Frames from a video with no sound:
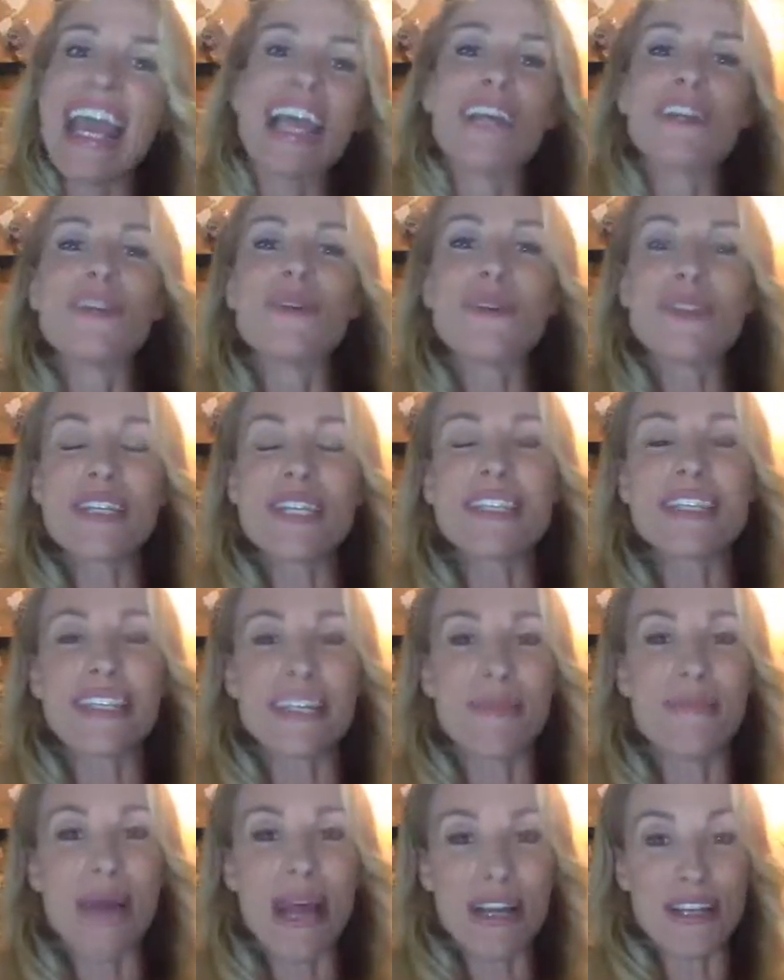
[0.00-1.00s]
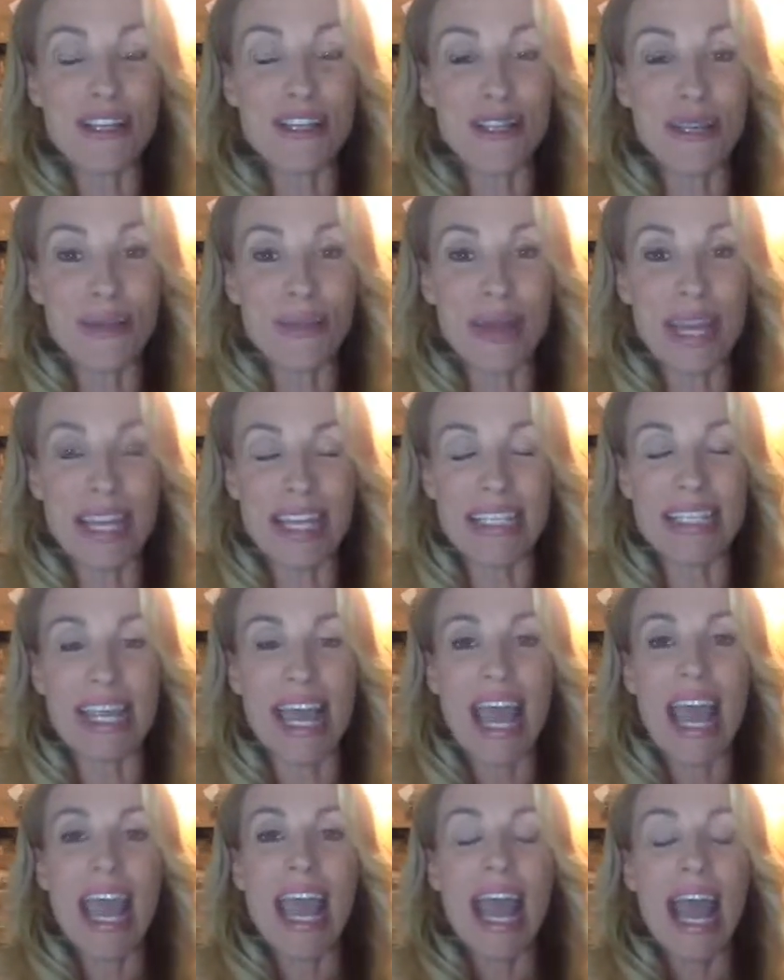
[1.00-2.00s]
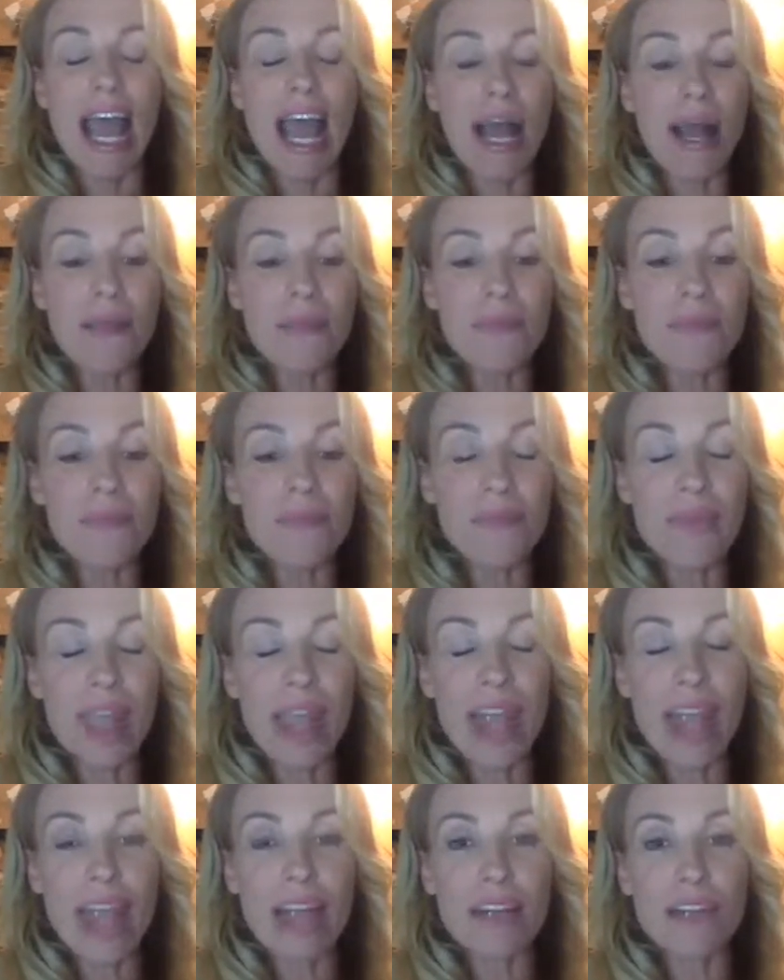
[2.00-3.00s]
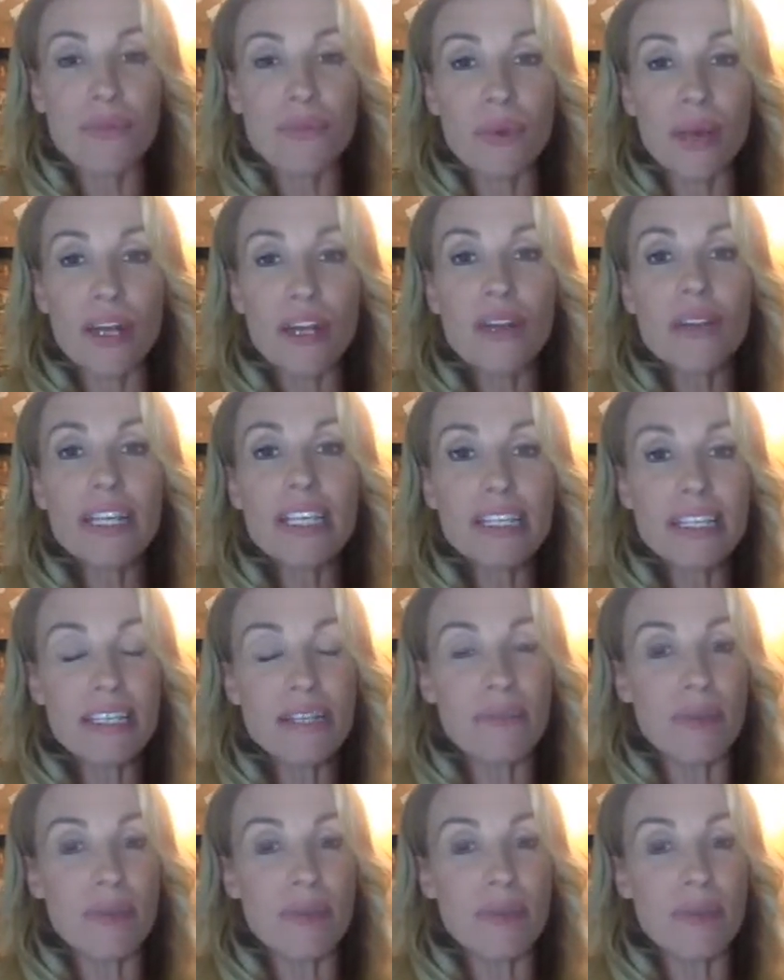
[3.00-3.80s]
It launches in about 2 weeks. And when you listen